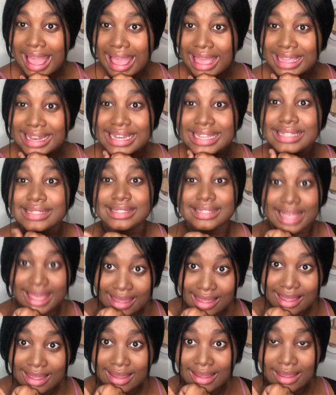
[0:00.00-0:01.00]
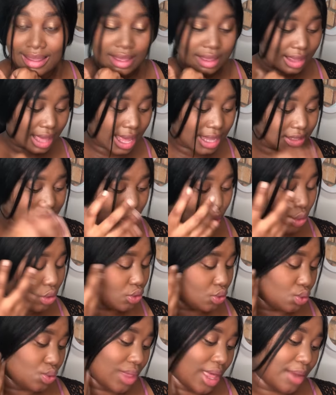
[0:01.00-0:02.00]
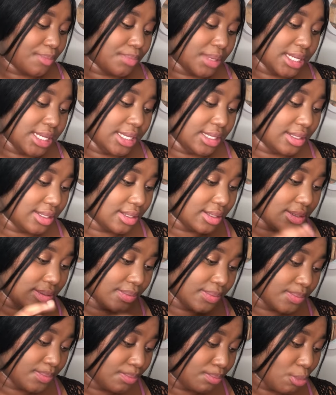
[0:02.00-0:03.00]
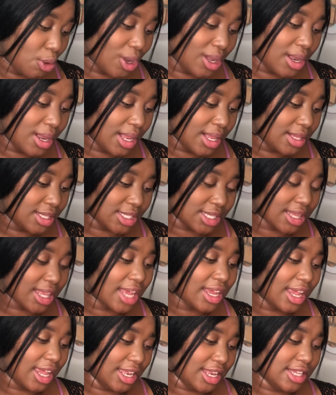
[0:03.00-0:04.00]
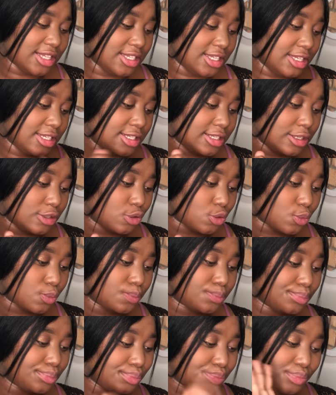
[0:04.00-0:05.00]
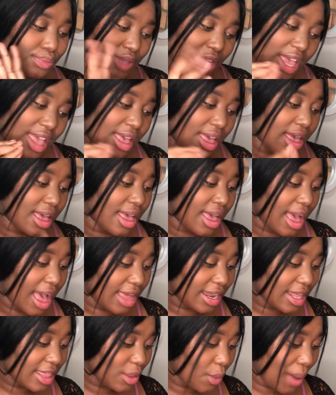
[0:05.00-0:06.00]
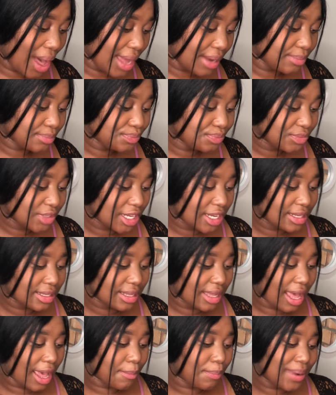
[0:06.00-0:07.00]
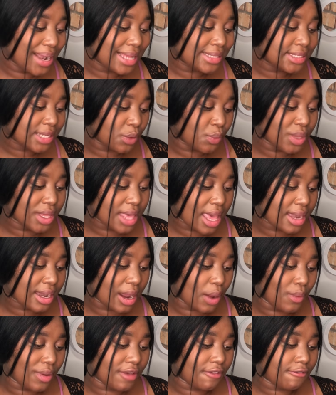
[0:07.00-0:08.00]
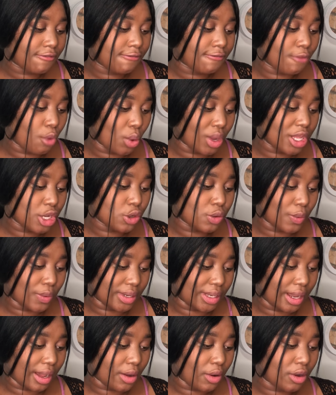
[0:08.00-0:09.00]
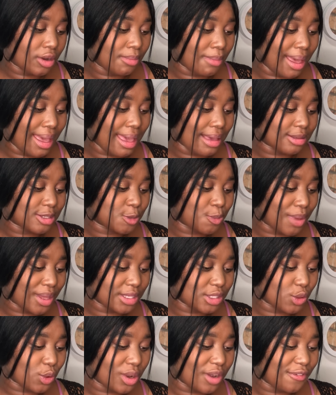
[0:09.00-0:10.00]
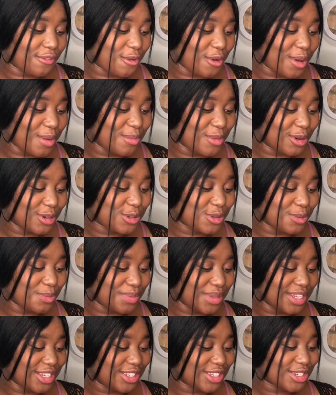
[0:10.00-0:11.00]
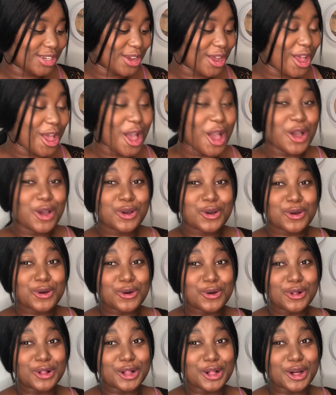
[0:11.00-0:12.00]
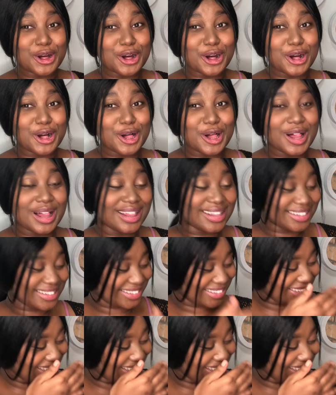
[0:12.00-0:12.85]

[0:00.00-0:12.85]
Elise. Guys, don't do that, please. Another one. I planned a weekend away for Indoda on my expense, only for him not to pitch. Kugo.